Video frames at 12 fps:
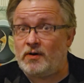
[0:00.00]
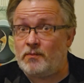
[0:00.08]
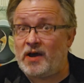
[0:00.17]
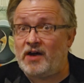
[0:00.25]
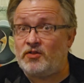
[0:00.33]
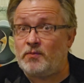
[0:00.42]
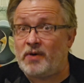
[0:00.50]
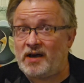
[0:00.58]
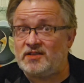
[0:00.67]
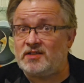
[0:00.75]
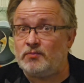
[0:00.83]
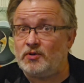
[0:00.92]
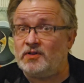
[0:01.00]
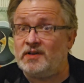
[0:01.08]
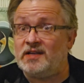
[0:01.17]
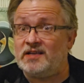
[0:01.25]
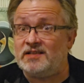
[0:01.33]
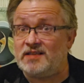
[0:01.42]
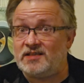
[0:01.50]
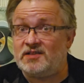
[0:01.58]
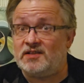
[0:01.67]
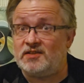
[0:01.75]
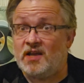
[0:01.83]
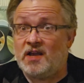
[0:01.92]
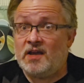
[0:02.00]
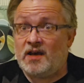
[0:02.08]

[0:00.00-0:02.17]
about the possible existence